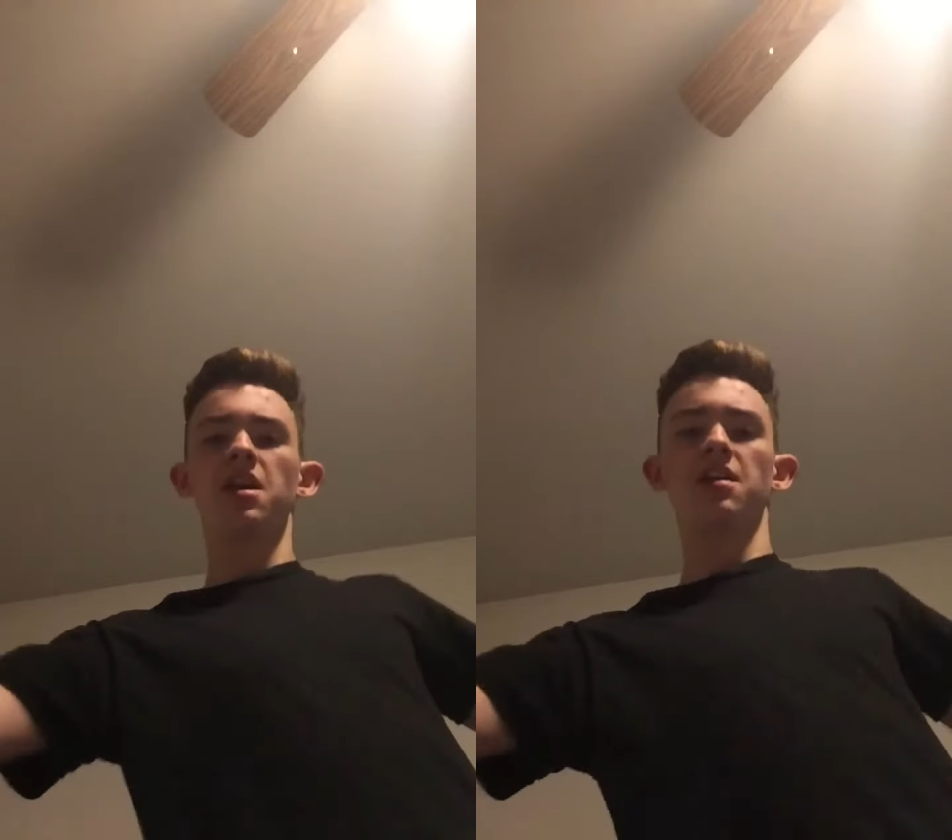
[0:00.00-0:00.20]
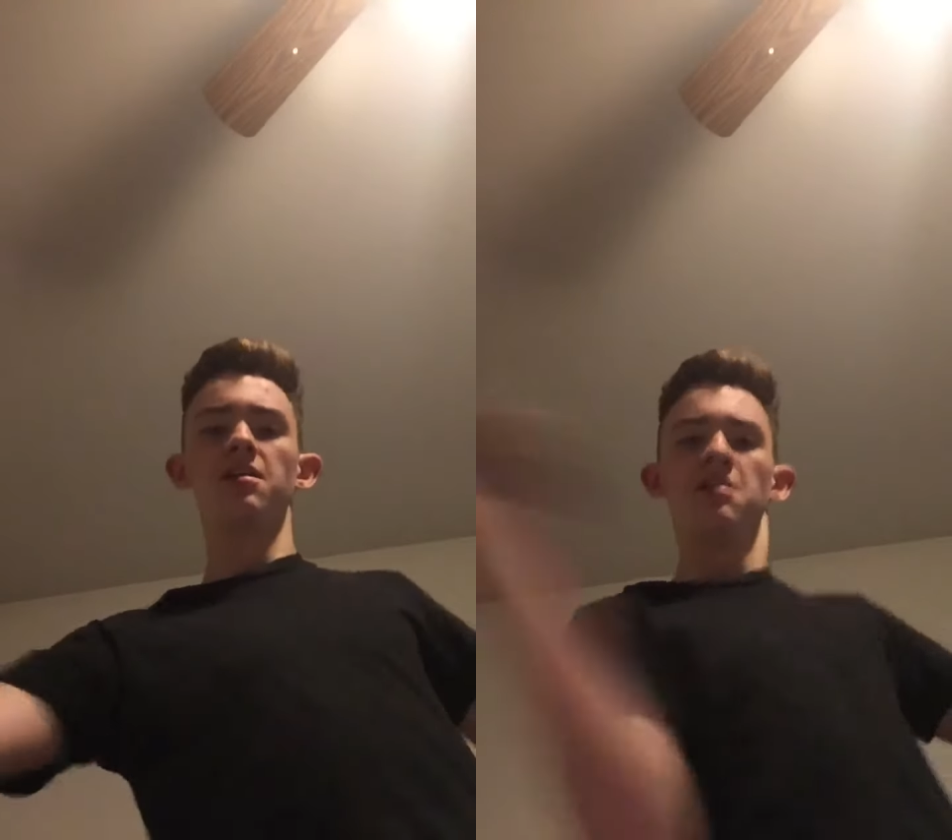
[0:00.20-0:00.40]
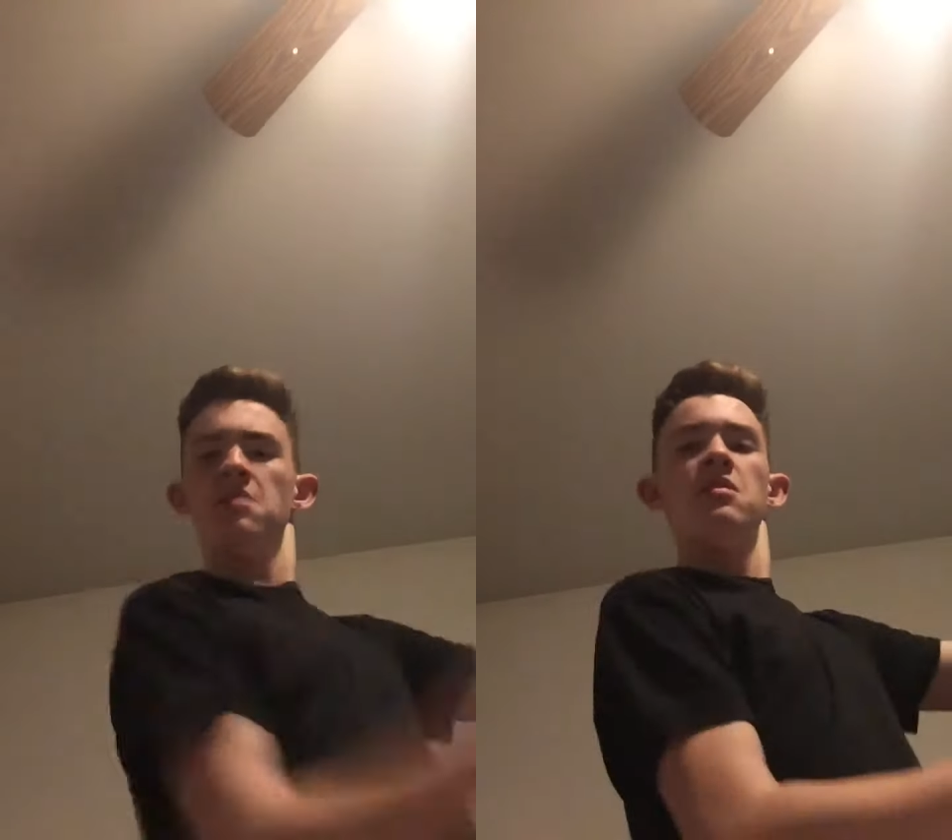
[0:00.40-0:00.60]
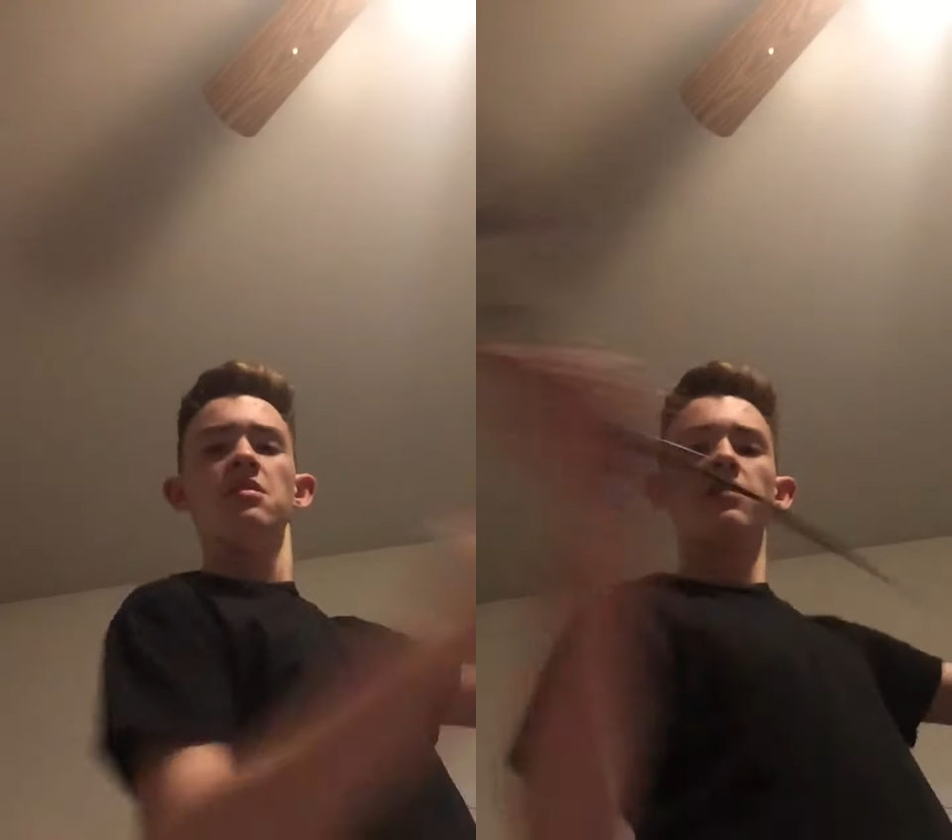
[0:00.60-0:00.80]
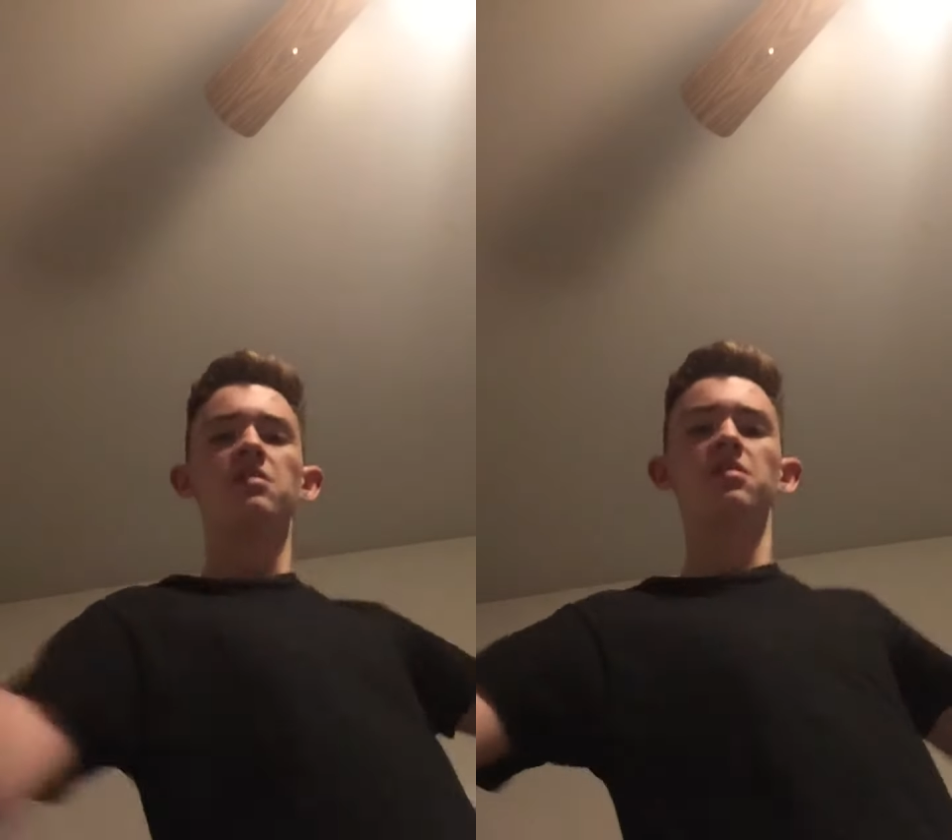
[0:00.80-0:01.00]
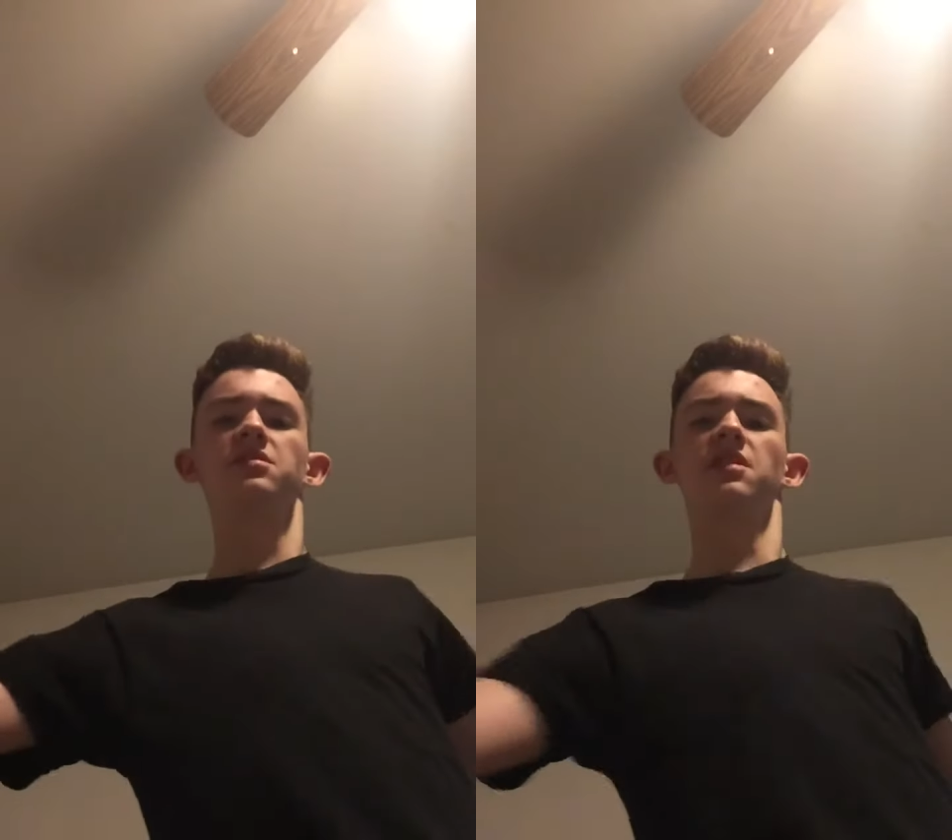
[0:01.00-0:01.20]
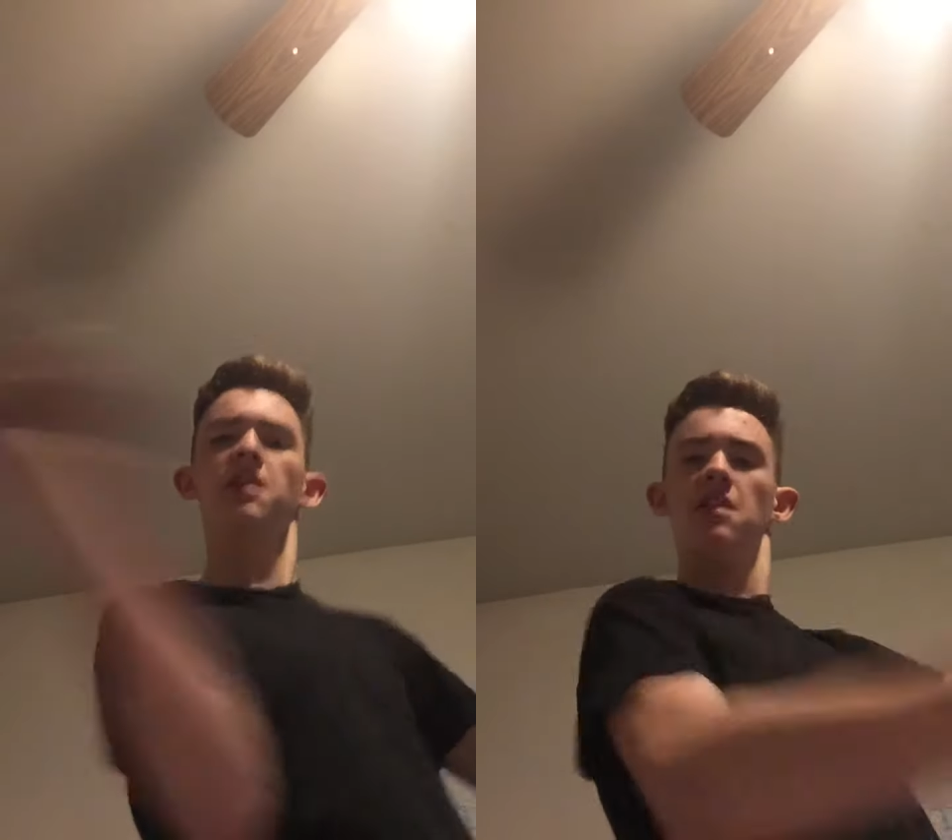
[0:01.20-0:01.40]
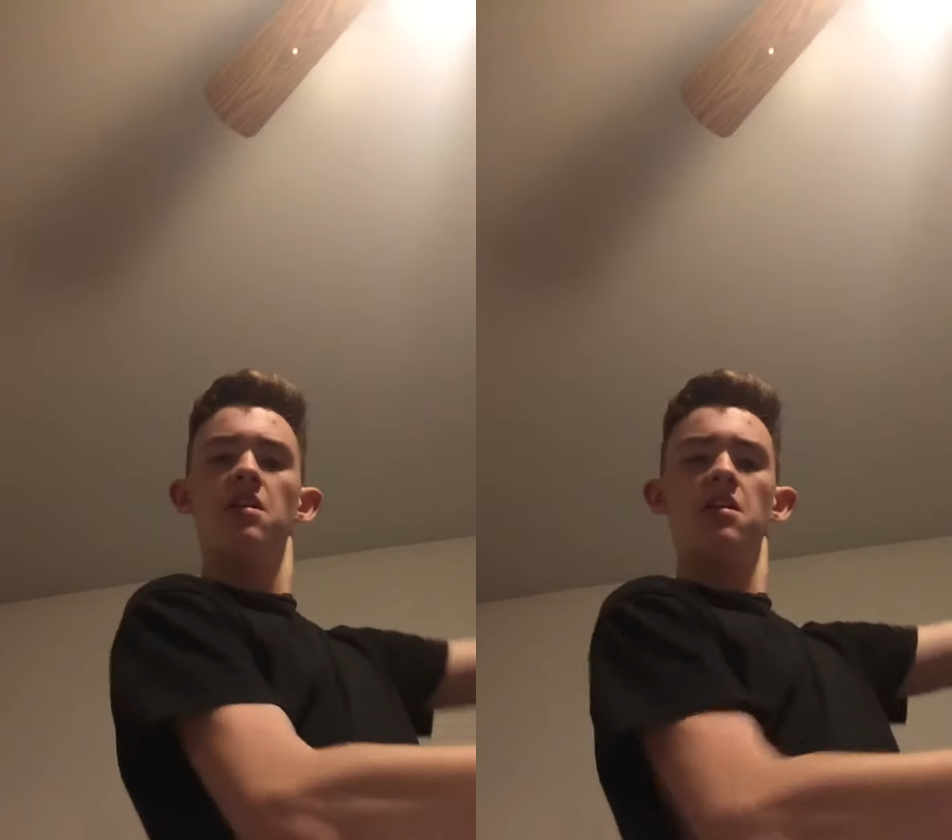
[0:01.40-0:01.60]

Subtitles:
at that. Wasn't that?